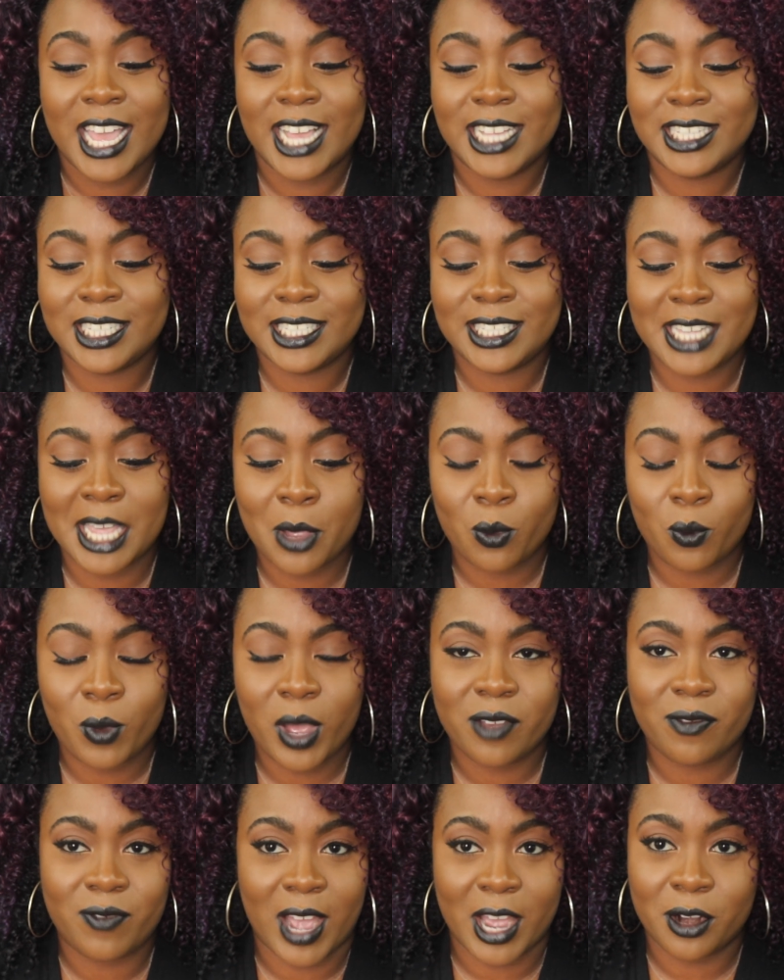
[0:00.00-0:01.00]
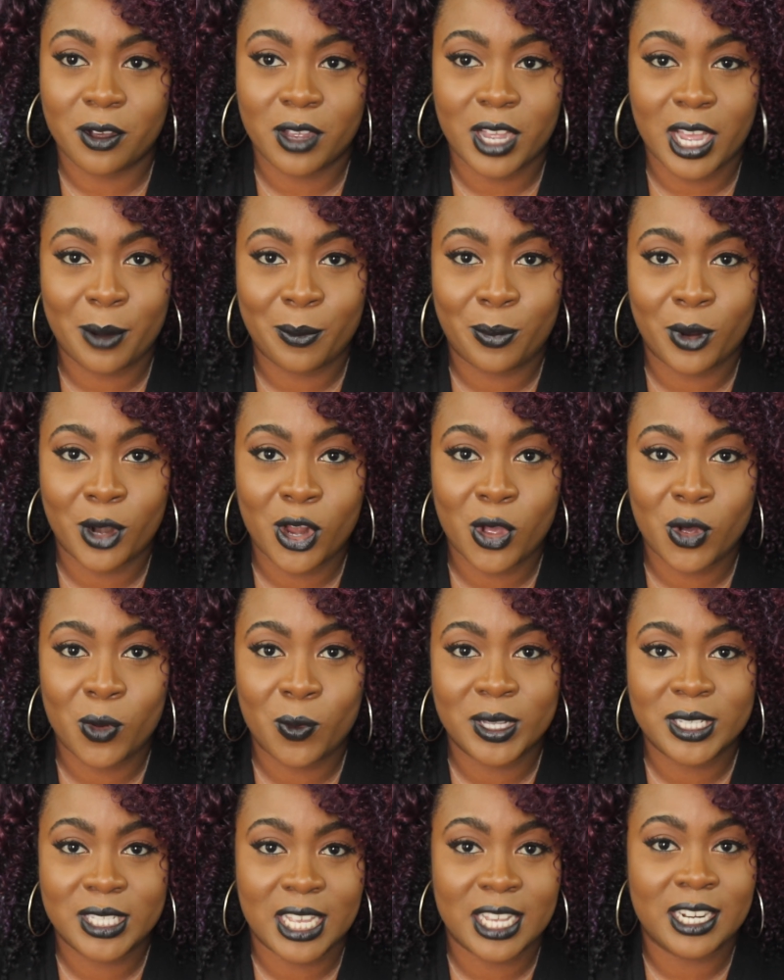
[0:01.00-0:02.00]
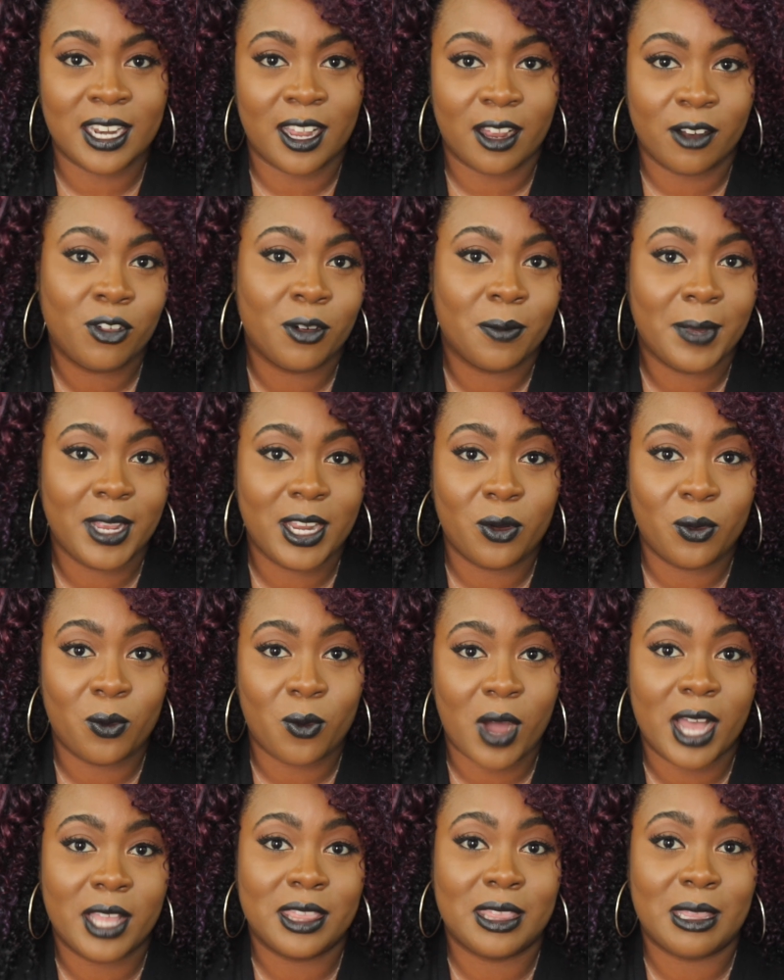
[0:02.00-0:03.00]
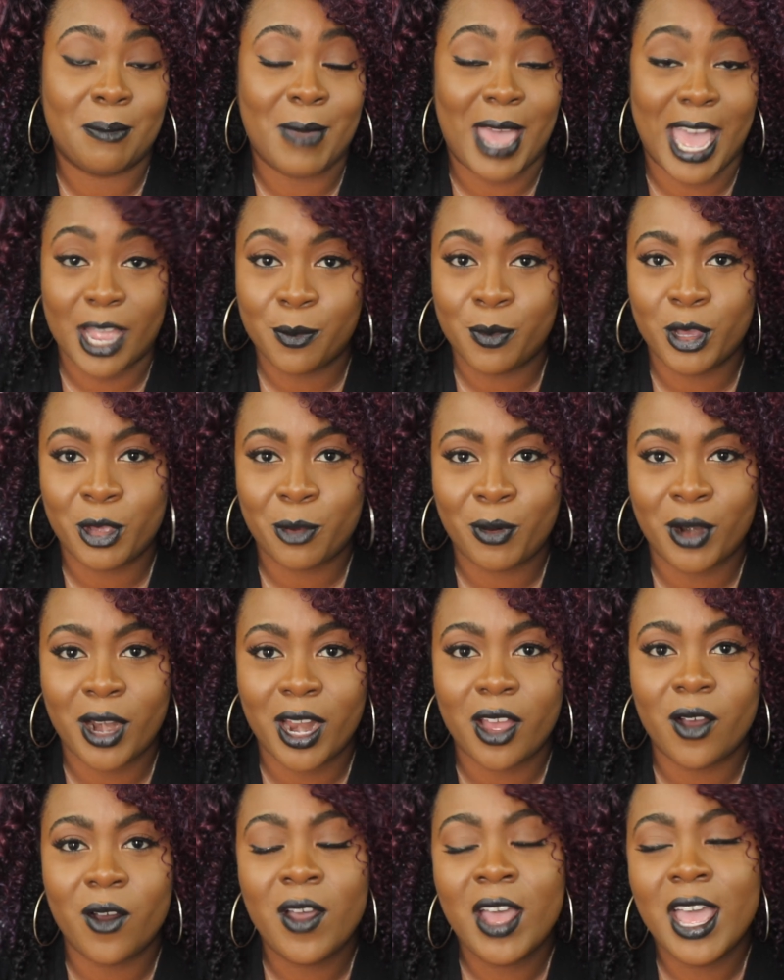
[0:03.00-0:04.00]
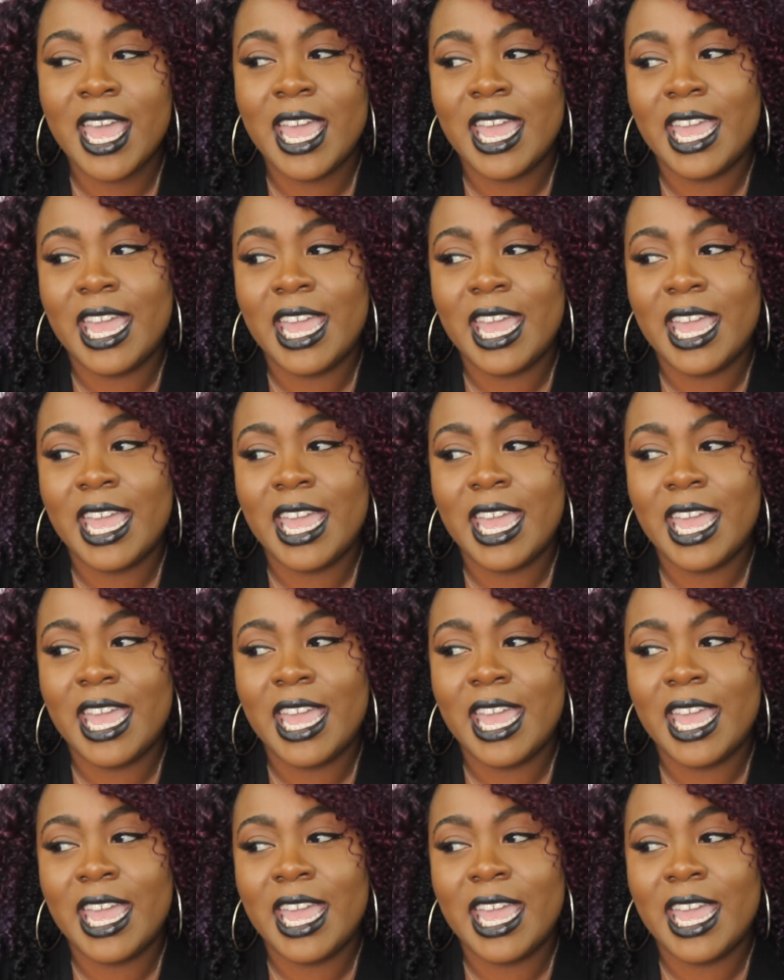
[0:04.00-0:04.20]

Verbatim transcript: It's the same way Final Cut Pro was enough for me to want the MacBook Pro.